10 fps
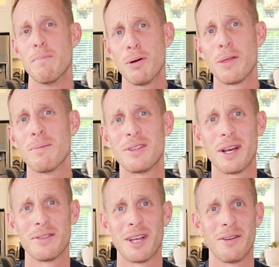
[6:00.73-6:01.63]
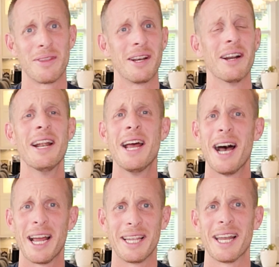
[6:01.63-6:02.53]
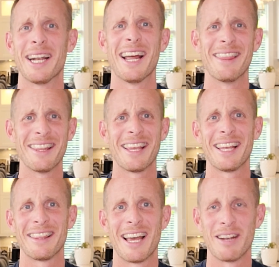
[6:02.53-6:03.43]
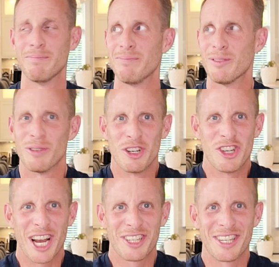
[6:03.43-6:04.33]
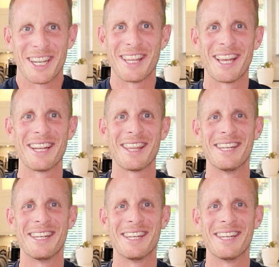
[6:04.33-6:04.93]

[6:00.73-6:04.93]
put themselves out there, I get it. And then they get that rejection at the end of the